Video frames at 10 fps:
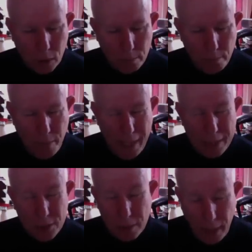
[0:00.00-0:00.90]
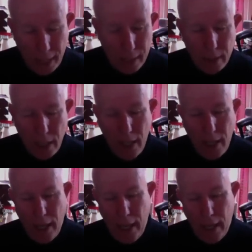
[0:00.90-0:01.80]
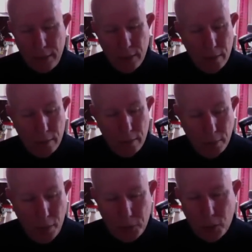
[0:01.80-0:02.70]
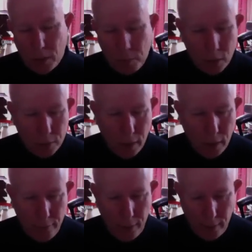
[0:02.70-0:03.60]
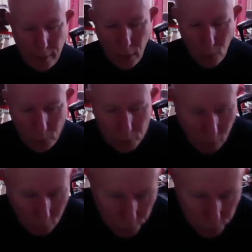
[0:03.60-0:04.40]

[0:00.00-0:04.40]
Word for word: medicine man and the Montauk book of the living, which goes into